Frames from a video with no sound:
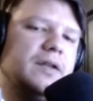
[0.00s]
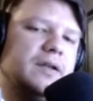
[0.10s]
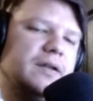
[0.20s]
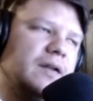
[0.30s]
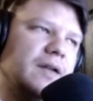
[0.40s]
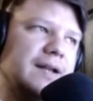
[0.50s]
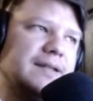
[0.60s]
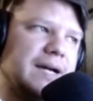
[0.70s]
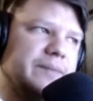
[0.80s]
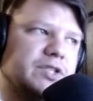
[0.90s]
a lot of
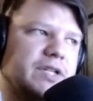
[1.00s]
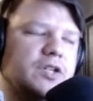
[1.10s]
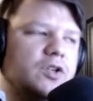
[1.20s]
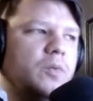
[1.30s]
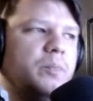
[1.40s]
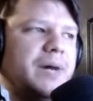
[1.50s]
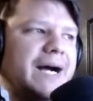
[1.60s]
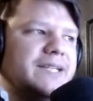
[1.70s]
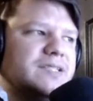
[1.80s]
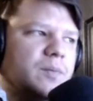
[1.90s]
times like you don't
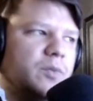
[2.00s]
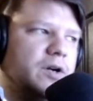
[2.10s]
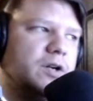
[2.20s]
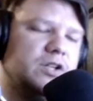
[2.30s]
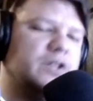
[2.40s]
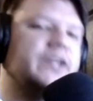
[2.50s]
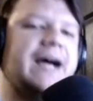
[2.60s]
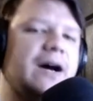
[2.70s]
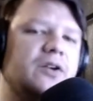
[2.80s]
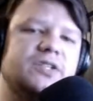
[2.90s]
buy somewhere clean
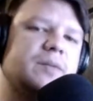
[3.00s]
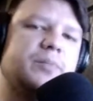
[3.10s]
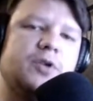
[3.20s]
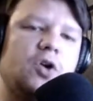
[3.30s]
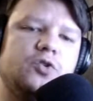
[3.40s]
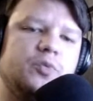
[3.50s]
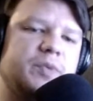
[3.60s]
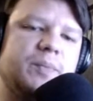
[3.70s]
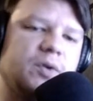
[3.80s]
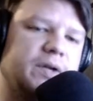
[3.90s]
house and put all new
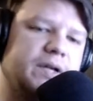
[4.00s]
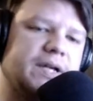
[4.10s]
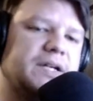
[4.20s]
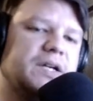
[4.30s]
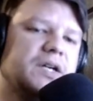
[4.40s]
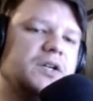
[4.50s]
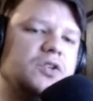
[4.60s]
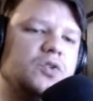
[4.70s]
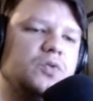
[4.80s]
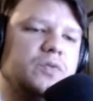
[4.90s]
people and like
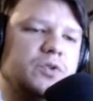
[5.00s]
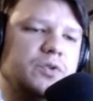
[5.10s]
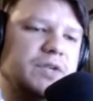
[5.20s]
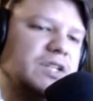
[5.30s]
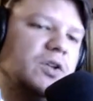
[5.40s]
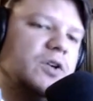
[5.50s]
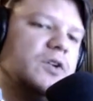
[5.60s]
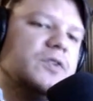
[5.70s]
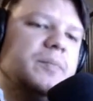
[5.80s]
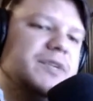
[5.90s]
you yeah. you need to
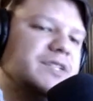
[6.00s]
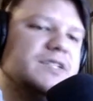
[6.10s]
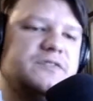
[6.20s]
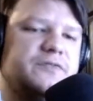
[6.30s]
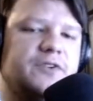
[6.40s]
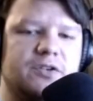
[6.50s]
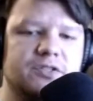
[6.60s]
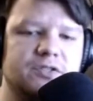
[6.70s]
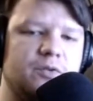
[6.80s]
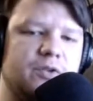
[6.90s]
learn the business
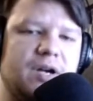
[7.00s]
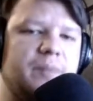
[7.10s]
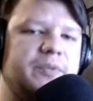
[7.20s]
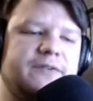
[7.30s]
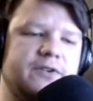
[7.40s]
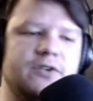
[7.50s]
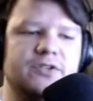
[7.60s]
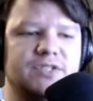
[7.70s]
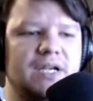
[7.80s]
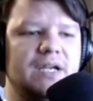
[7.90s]
first or the company
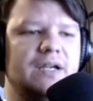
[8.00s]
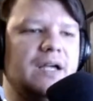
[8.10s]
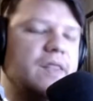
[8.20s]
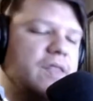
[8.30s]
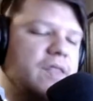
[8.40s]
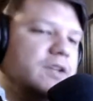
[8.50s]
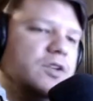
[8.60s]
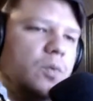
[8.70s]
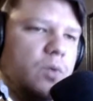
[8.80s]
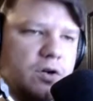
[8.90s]
first and then
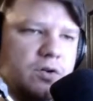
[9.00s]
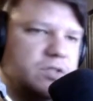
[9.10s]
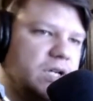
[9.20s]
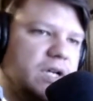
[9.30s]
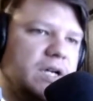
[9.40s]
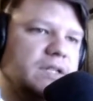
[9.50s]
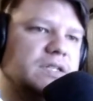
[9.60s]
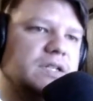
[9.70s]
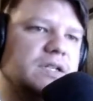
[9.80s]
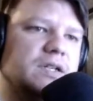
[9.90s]
you'll work to
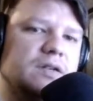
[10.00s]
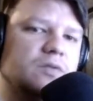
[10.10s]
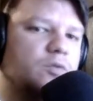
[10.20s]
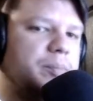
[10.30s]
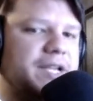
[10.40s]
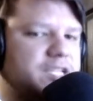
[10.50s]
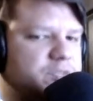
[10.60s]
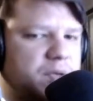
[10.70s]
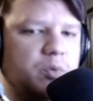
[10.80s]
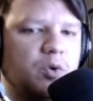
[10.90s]
to replace
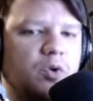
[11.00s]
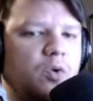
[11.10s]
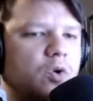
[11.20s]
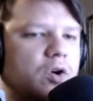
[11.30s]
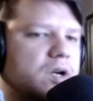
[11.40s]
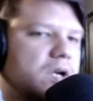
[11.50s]
people or